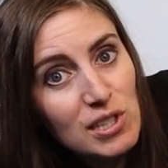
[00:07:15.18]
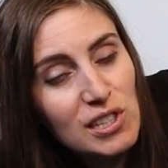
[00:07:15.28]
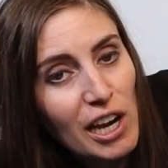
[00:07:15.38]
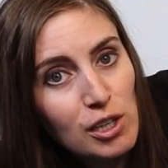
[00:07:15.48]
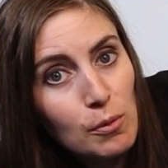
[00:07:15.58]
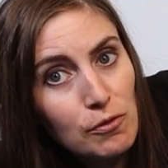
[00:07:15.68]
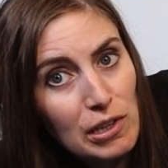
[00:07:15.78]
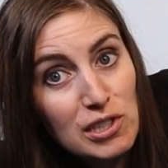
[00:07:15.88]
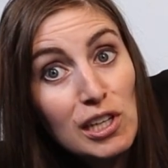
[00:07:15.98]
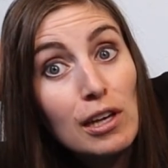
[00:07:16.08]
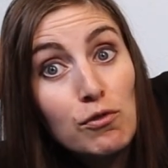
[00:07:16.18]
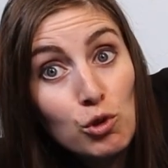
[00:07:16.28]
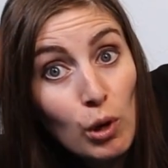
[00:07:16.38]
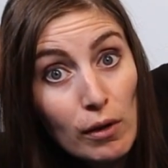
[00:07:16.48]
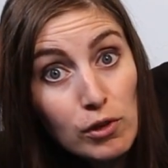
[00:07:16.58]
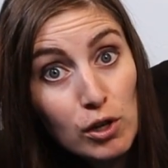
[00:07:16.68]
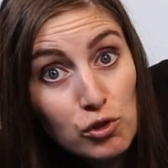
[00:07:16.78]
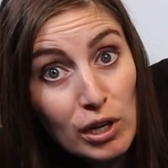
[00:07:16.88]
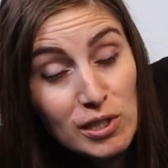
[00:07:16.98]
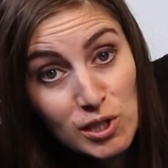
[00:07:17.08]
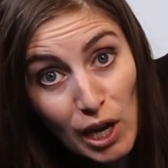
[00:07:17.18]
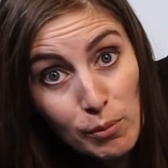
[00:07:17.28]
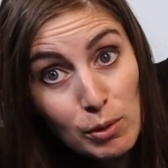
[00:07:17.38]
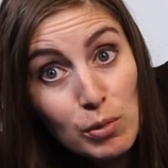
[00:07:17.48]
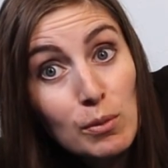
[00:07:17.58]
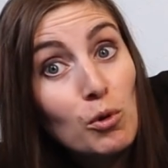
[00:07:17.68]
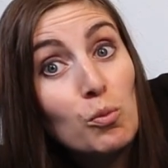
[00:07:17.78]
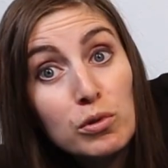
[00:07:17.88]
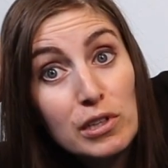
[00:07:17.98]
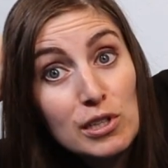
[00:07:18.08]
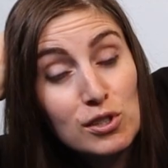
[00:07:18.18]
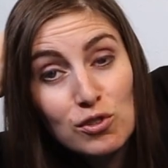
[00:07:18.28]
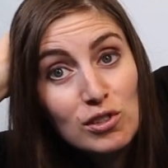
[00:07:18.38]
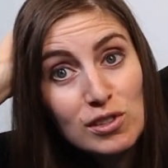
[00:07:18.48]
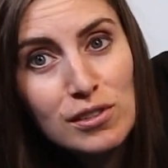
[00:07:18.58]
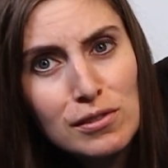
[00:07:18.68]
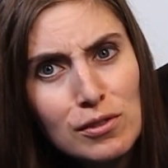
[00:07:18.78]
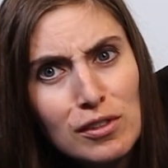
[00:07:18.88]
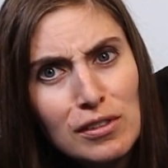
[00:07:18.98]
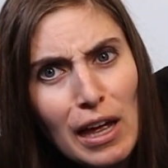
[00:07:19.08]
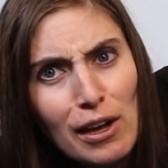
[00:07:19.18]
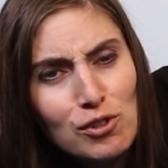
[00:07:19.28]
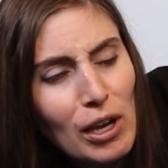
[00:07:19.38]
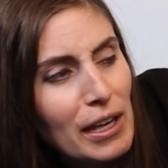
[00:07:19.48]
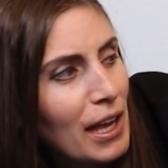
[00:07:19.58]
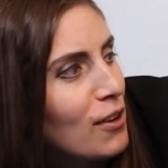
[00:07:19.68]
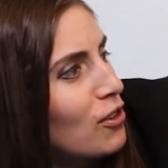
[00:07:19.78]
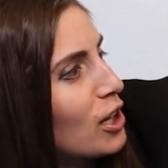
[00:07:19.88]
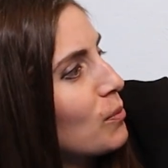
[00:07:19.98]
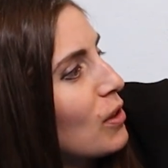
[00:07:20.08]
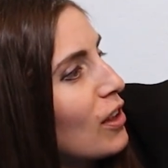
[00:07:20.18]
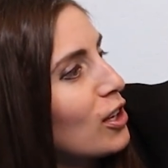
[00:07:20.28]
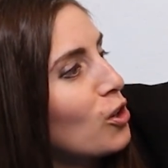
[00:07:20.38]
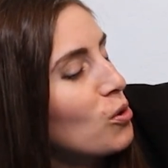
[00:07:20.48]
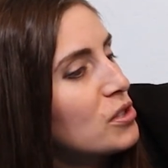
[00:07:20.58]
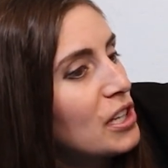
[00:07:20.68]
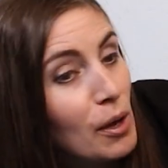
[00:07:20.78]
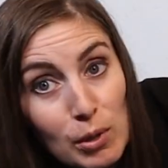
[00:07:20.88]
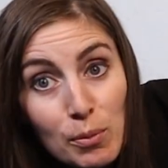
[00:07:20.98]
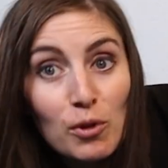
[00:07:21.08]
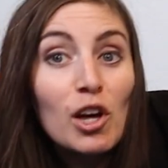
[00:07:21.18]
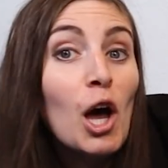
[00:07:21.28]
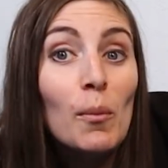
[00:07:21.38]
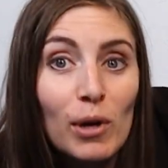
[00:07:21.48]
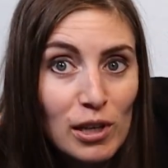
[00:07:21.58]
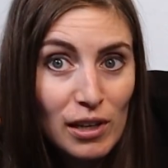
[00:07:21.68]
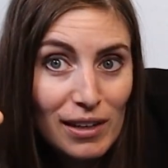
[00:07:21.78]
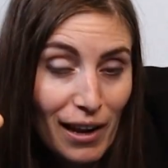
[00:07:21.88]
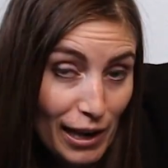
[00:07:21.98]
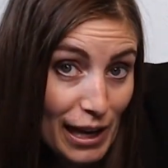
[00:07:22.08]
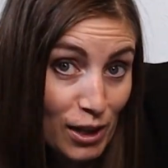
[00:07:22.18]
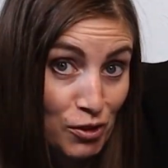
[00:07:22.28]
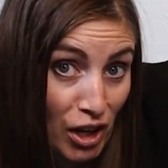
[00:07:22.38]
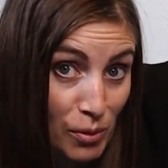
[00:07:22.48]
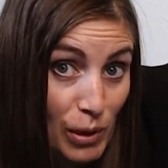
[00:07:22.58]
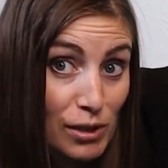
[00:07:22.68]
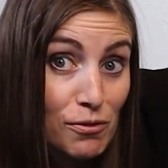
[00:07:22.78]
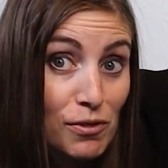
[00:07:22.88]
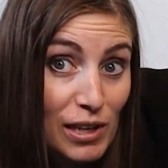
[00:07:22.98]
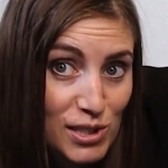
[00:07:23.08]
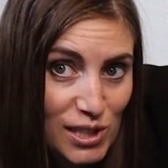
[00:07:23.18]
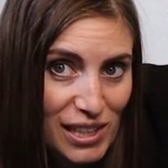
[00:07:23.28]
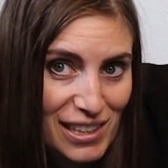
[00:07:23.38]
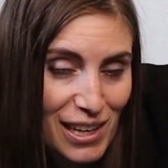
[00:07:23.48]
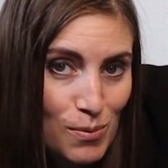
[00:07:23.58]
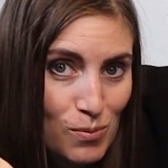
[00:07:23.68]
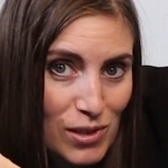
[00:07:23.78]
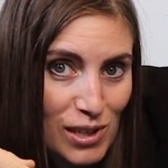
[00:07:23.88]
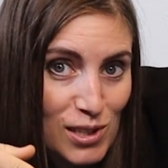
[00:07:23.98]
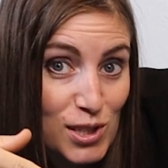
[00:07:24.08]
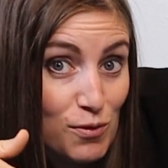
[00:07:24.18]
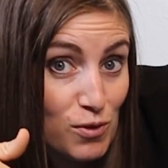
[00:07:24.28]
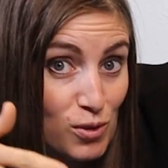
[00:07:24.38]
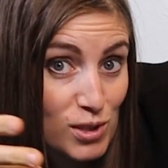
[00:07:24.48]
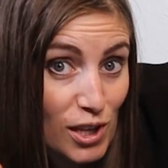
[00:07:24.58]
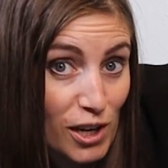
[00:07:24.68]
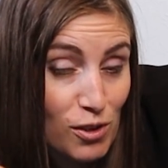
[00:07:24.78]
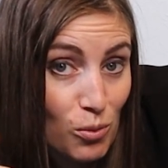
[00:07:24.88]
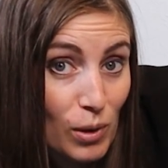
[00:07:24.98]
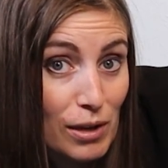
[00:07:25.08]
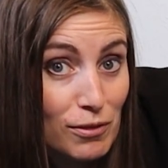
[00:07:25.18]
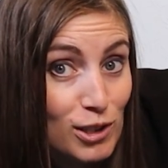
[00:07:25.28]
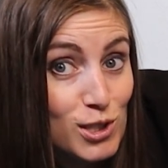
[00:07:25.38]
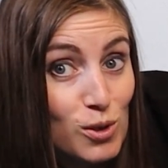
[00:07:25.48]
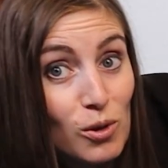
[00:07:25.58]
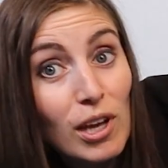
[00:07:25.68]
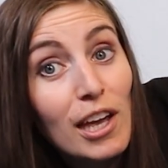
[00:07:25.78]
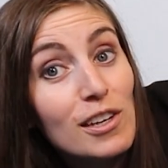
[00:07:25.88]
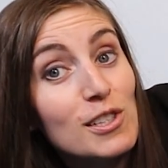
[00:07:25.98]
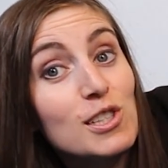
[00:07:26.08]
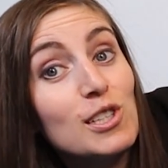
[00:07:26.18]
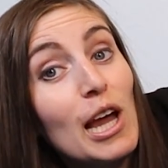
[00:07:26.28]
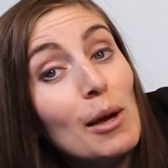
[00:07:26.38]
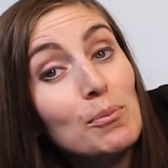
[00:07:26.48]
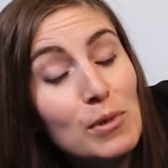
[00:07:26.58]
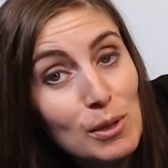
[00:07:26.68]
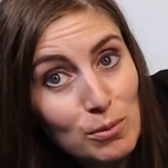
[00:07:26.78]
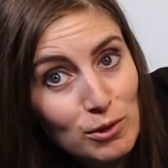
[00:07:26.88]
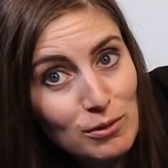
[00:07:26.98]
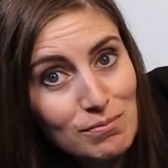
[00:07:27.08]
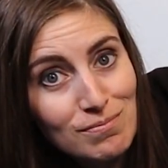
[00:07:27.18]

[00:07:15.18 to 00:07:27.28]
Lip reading: stand-up fencing. If you have not tried stabbing people, please just... Actually, I can't recommend that you go stab people, but I can recommend fencing, because if you sign the waiver, it's okay to stab people.